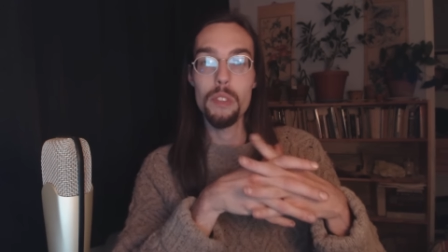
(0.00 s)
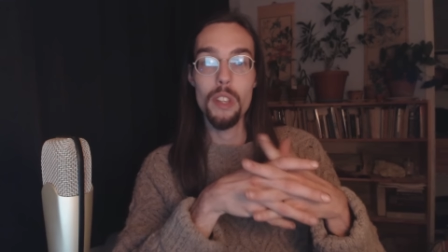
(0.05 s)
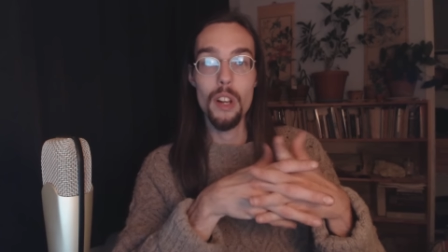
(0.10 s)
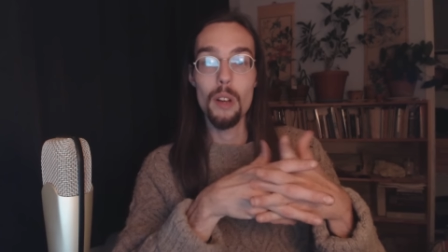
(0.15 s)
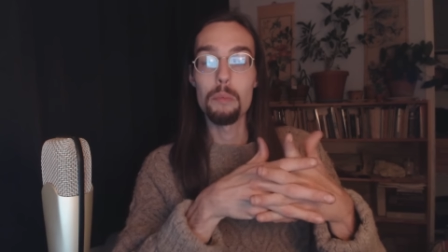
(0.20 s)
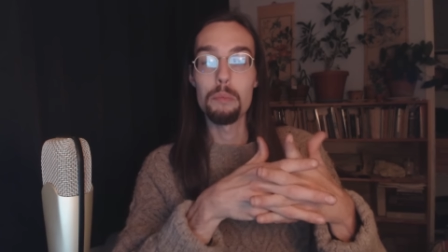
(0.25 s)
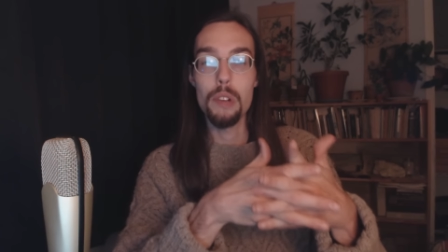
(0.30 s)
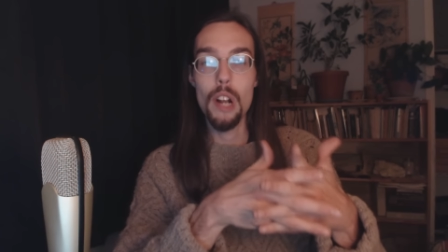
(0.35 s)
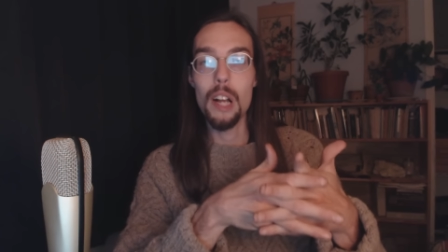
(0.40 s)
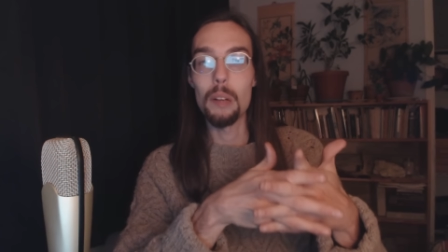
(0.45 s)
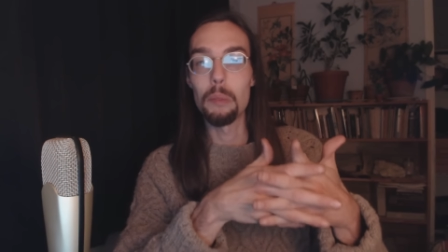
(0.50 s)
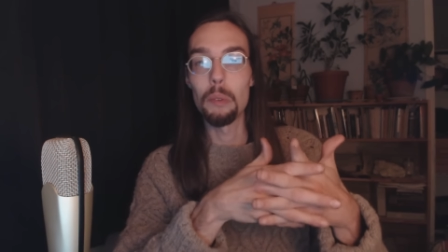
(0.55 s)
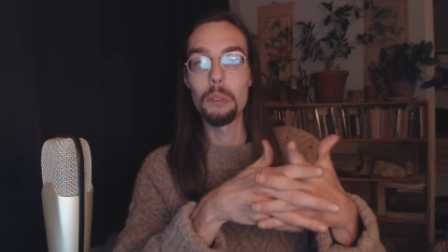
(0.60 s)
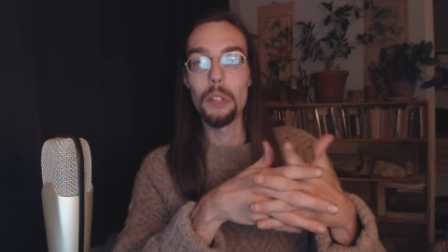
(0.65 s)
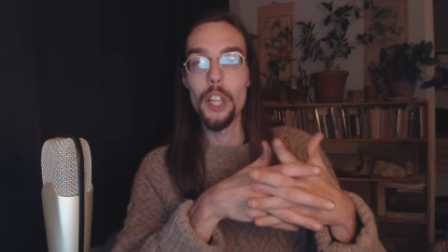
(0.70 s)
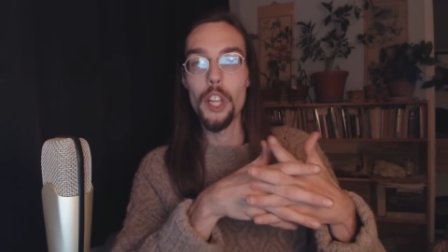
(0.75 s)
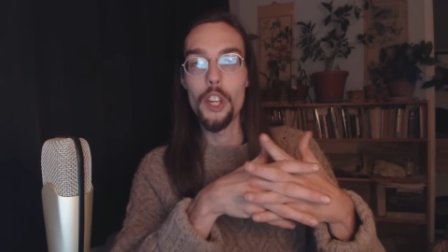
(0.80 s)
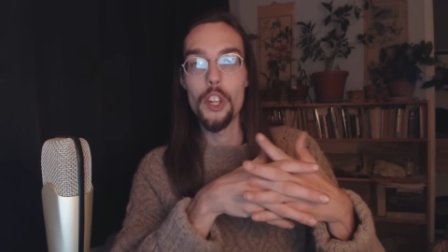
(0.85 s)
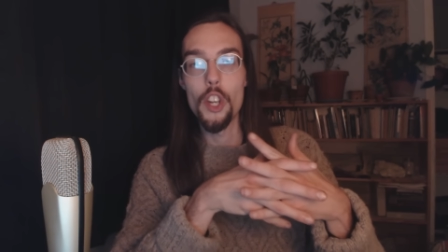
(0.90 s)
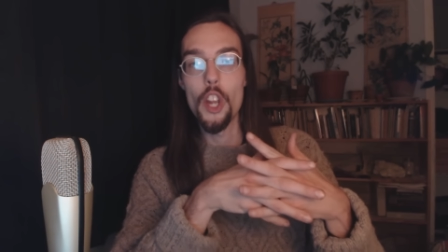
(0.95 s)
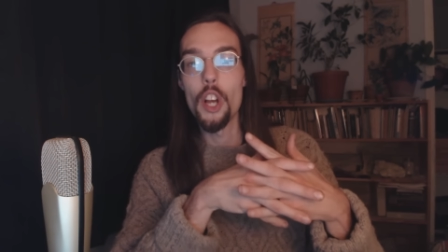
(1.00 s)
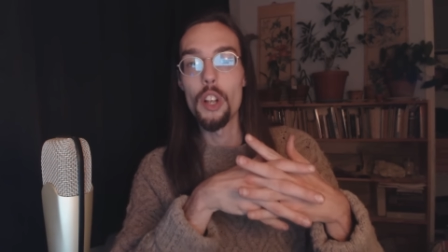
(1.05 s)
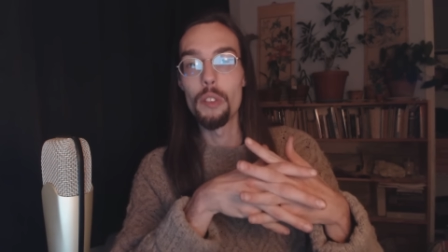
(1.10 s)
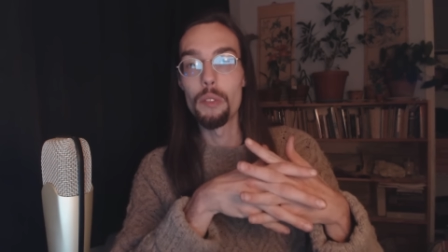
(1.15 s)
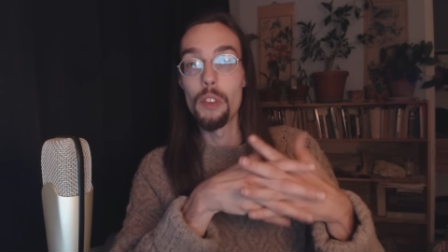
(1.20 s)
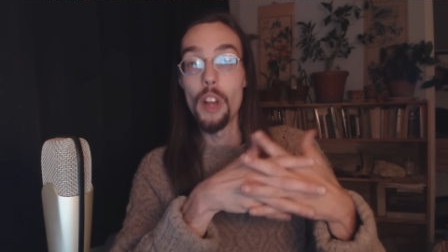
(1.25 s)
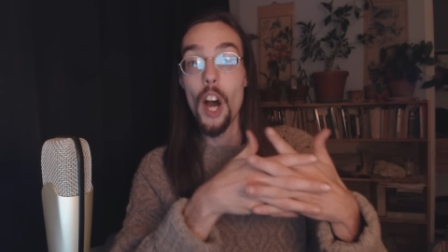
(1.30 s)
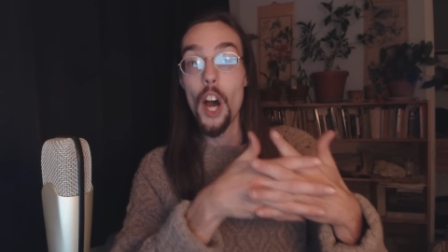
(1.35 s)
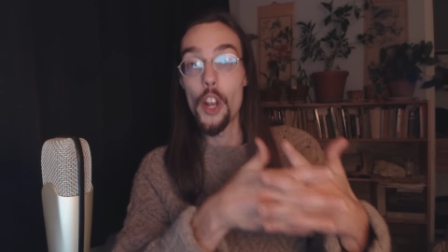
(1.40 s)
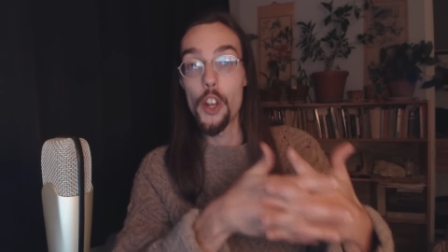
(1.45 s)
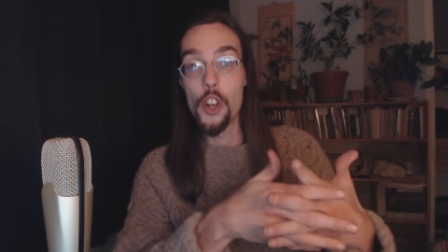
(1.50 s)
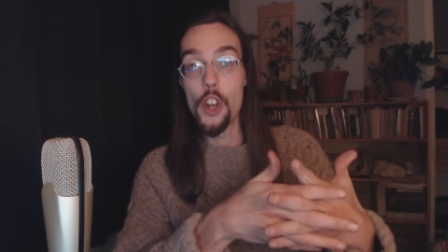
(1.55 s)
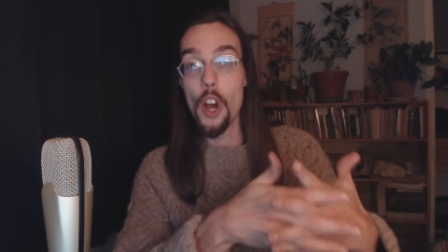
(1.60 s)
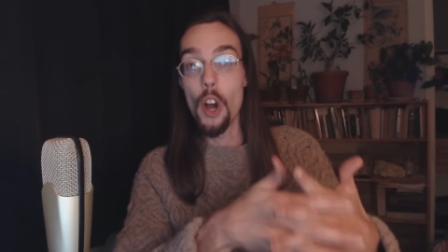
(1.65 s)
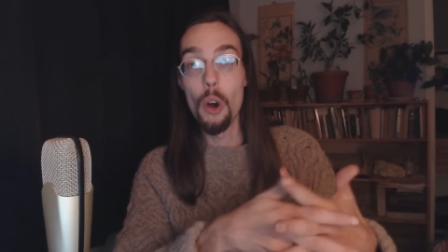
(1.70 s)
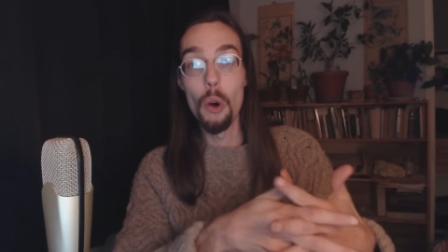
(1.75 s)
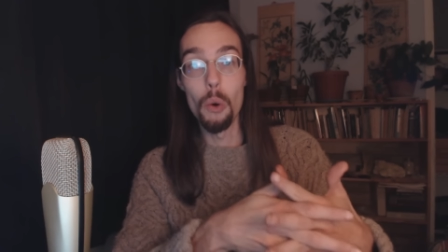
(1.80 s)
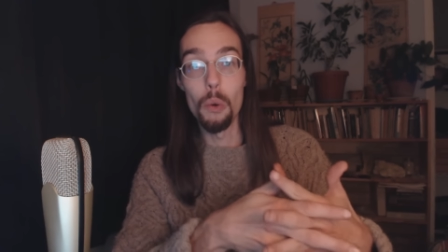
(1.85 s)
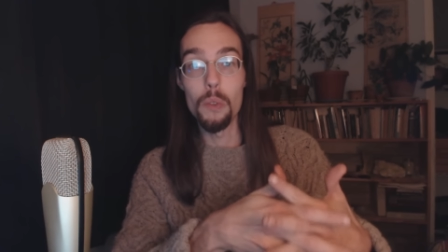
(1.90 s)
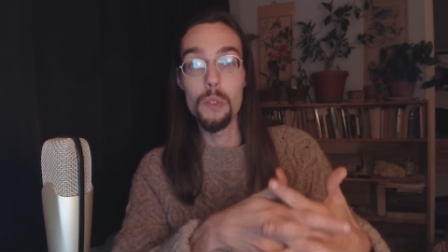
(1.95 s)
you know, probably not
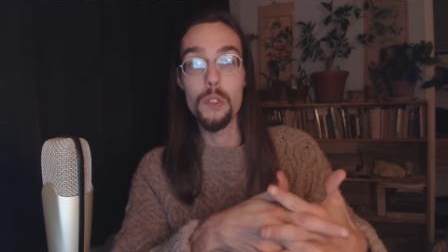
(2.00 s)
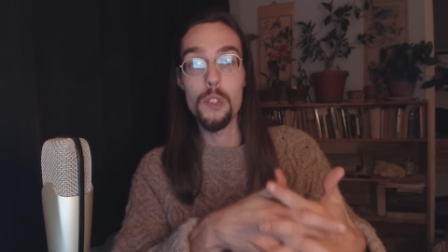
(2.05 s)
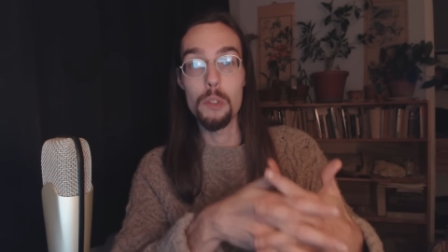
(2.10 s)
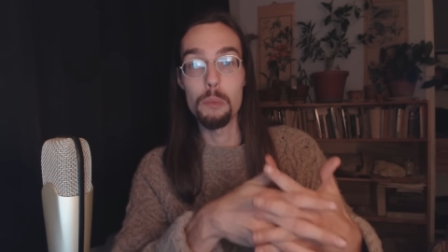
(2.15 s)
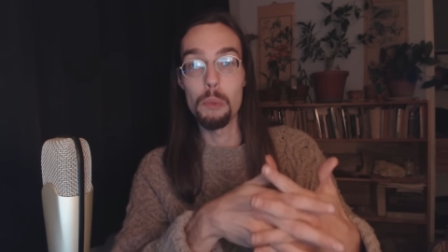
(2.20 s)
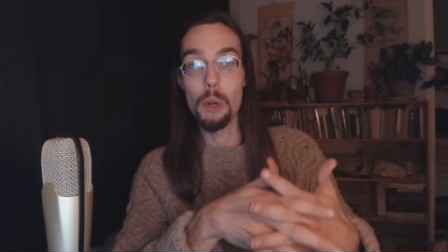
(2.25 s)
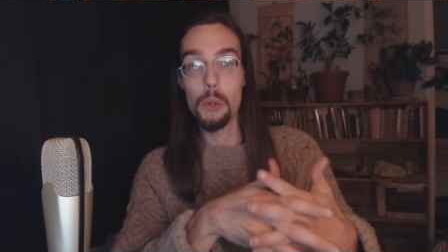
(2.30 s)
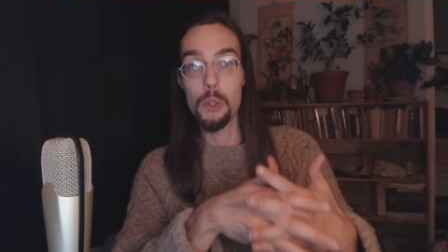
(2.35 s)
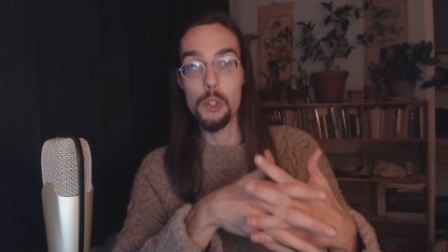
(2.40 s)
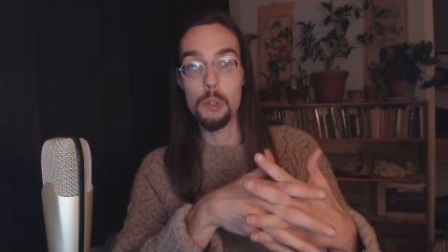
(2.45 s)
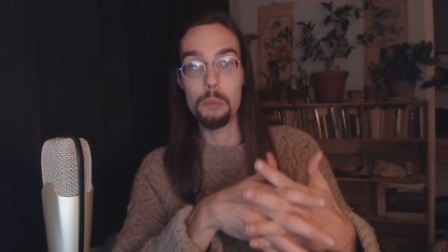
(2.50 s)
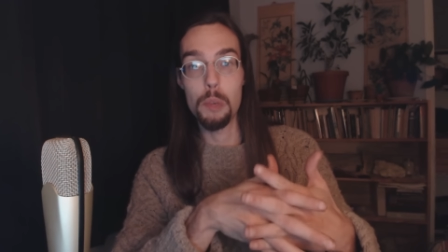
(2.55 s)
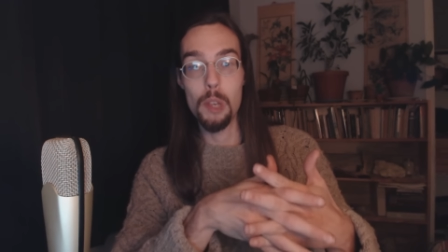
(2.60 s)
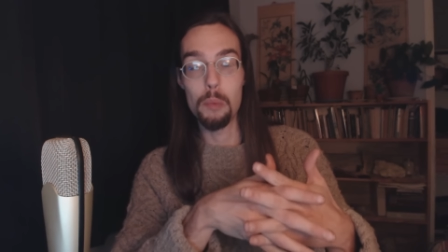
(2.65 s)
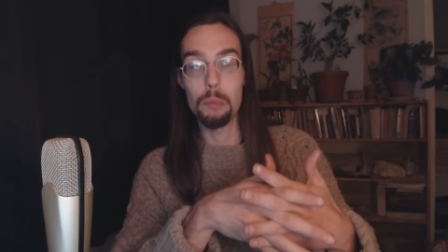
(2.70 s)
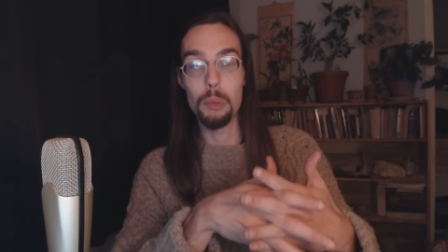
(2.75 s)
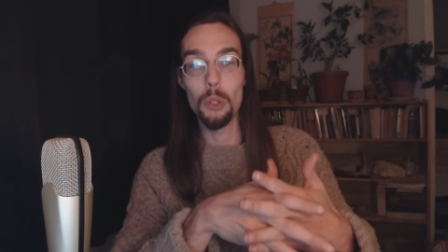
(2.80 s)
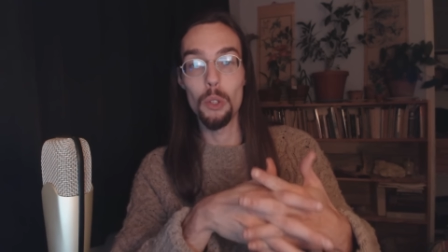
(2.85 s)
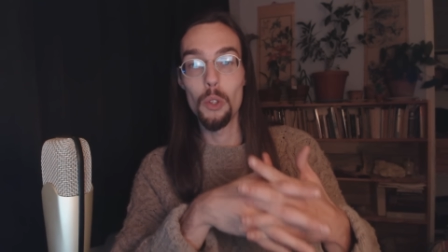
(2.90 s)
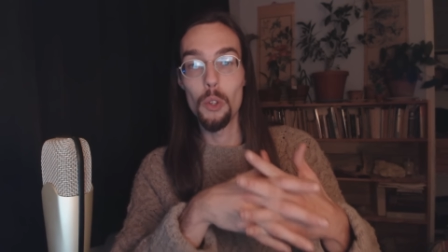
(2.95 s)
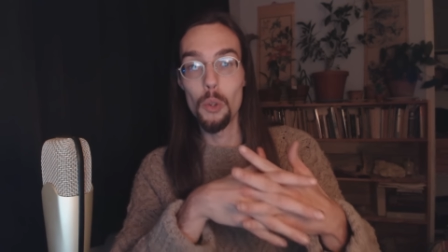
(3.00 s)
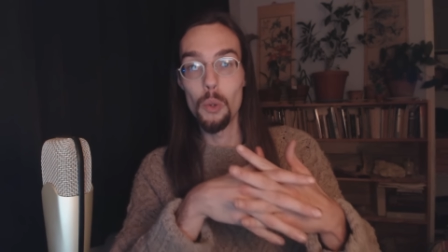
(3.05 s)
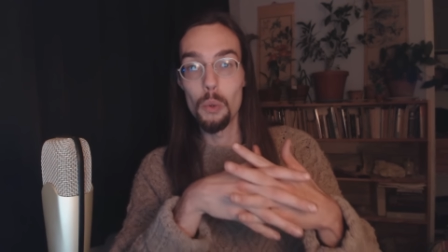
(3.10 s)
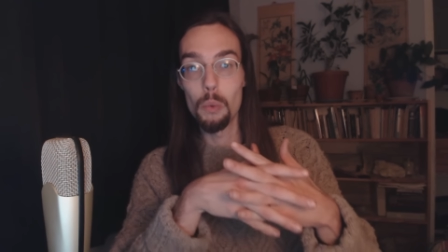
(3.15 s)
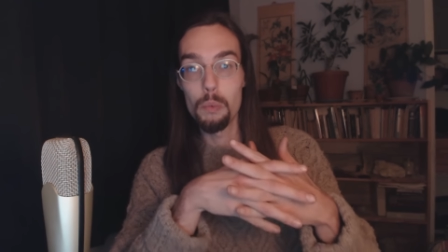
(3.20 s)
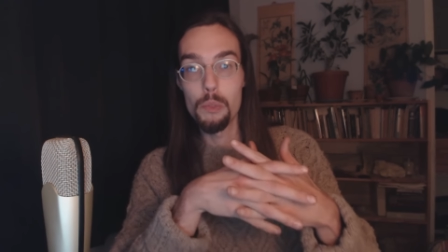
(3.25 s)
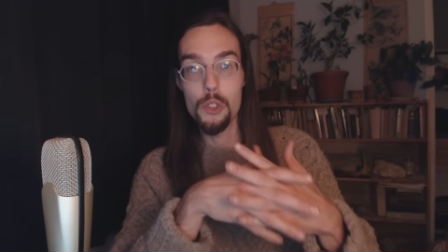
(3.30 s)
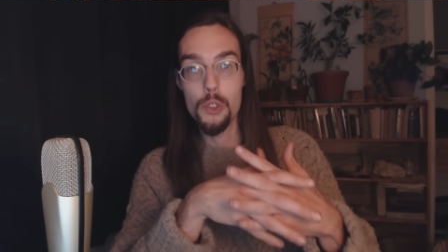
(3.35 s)
known to most people who